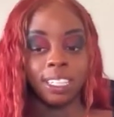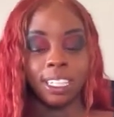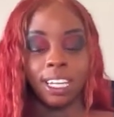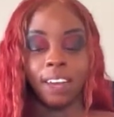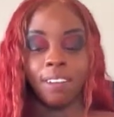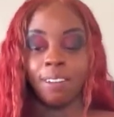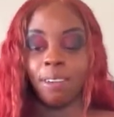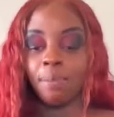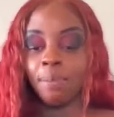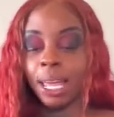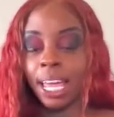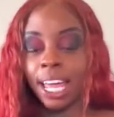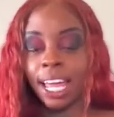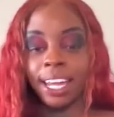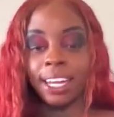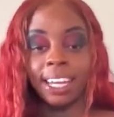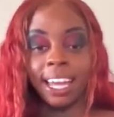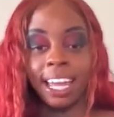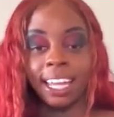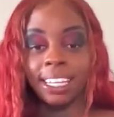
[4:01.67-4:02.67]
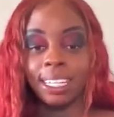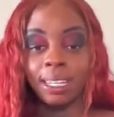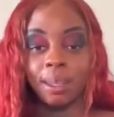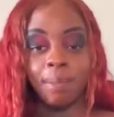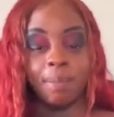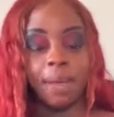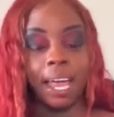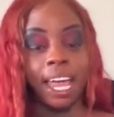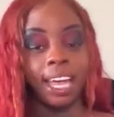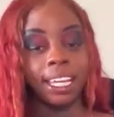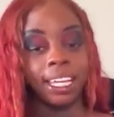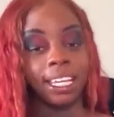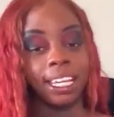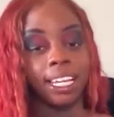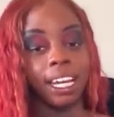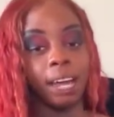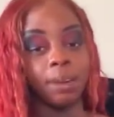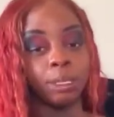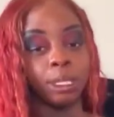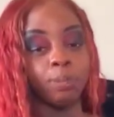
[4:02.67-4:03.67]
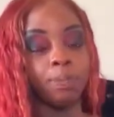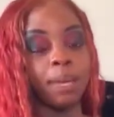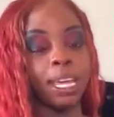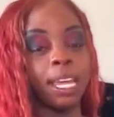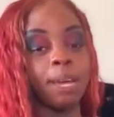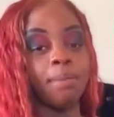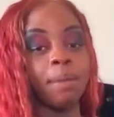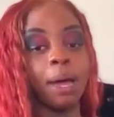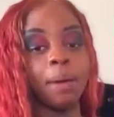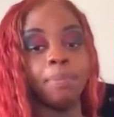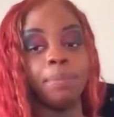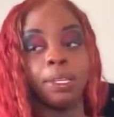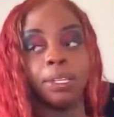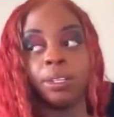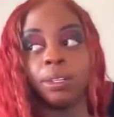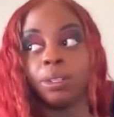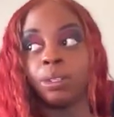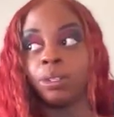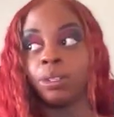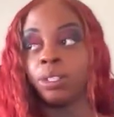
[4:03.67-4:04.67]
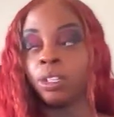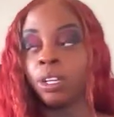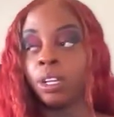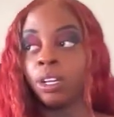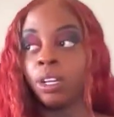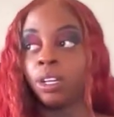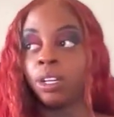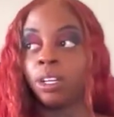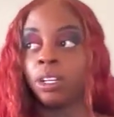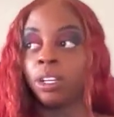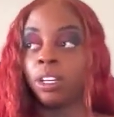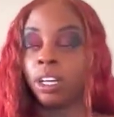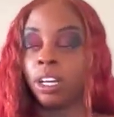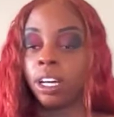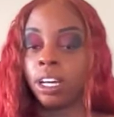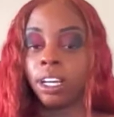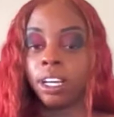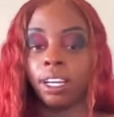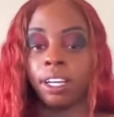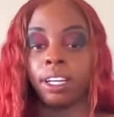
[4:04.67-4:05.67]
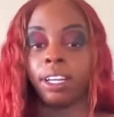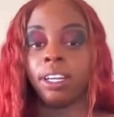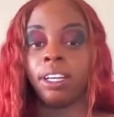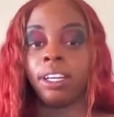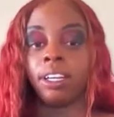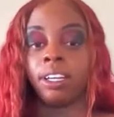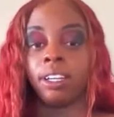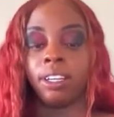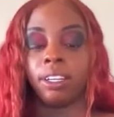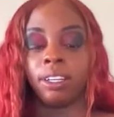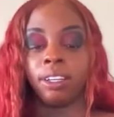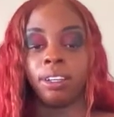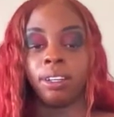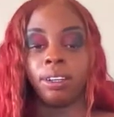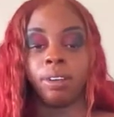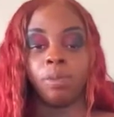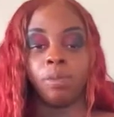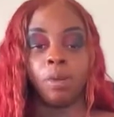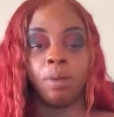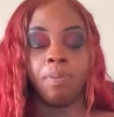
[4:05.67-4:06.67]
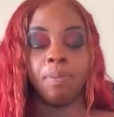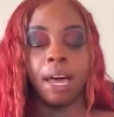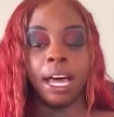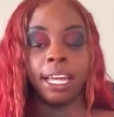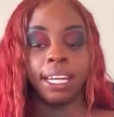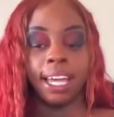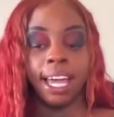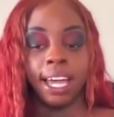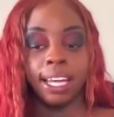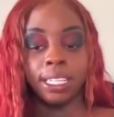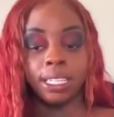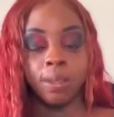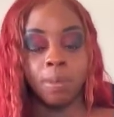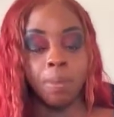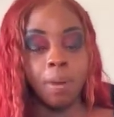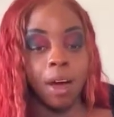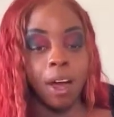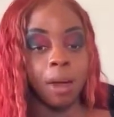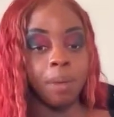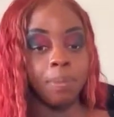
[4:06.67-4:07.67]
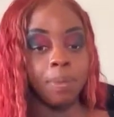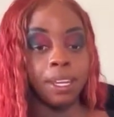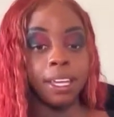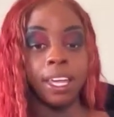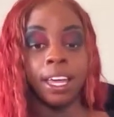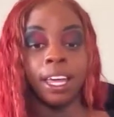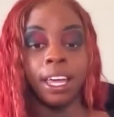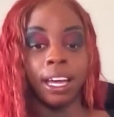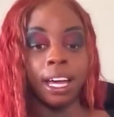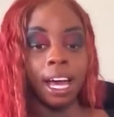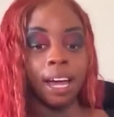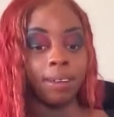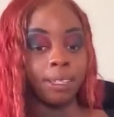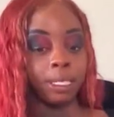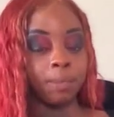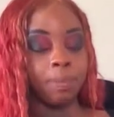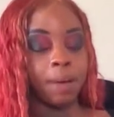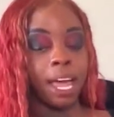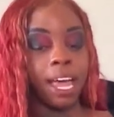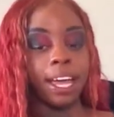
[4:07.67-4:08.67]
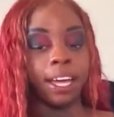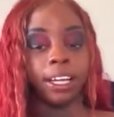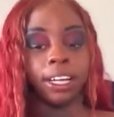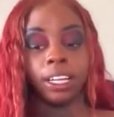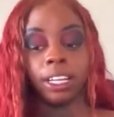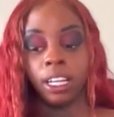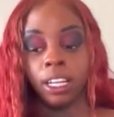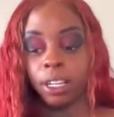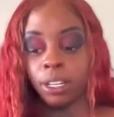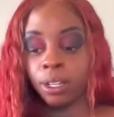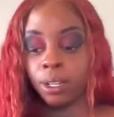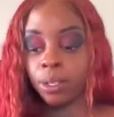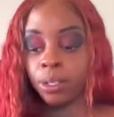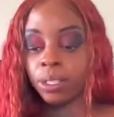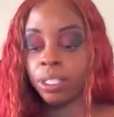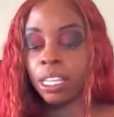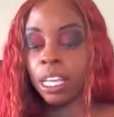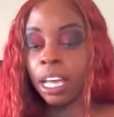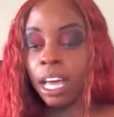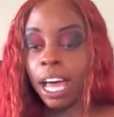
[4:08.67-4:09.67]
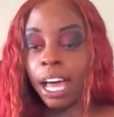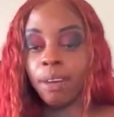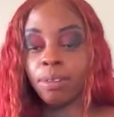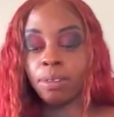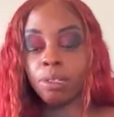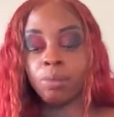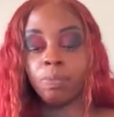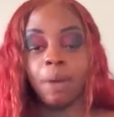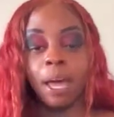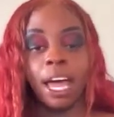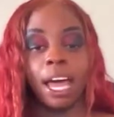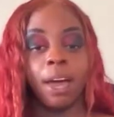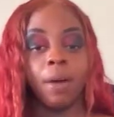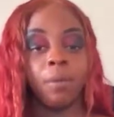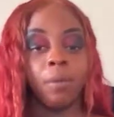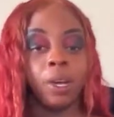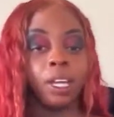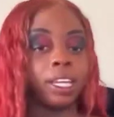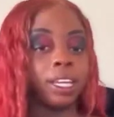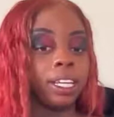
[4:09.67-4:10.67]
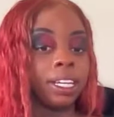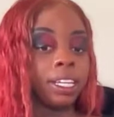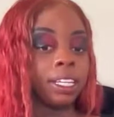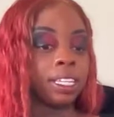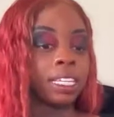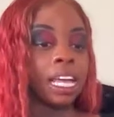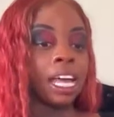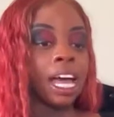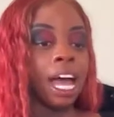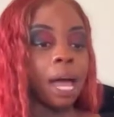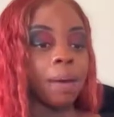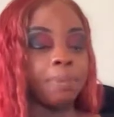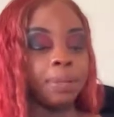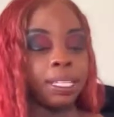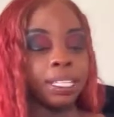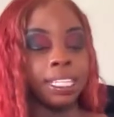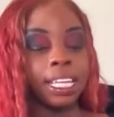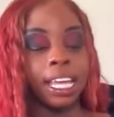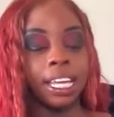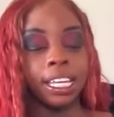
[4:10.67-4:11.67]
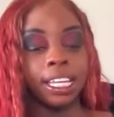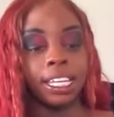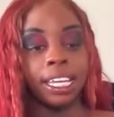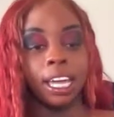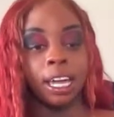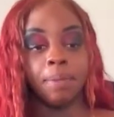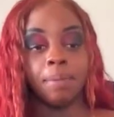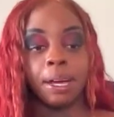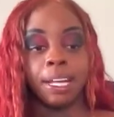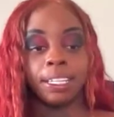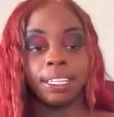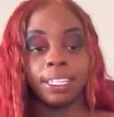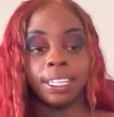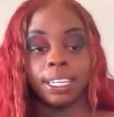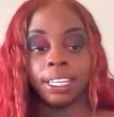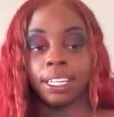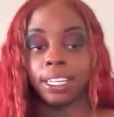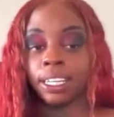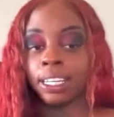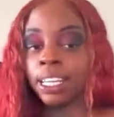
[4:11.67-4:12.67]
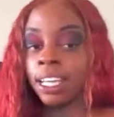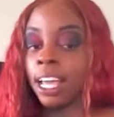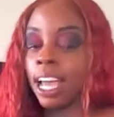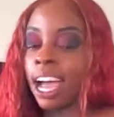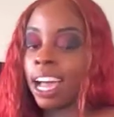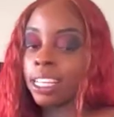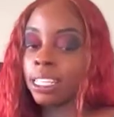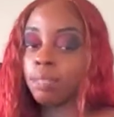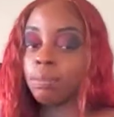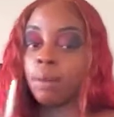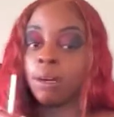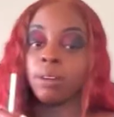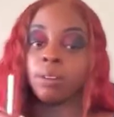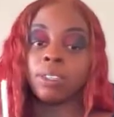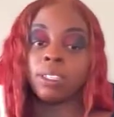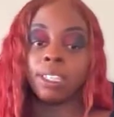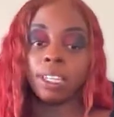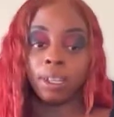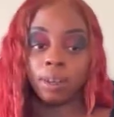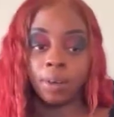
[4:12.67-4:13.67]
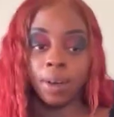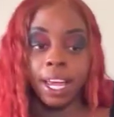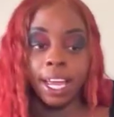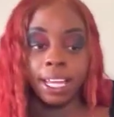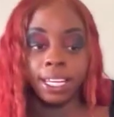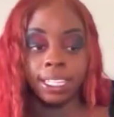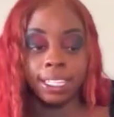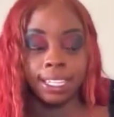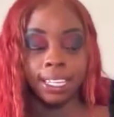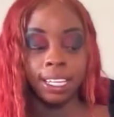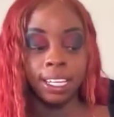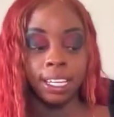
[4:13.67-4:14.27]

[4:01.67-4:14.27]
Never mind like the back end. I was paying my bills uh with my last apartment. I was buying clothes. I was buying wigs. I've been taking care of my son. I smoke cigarettes.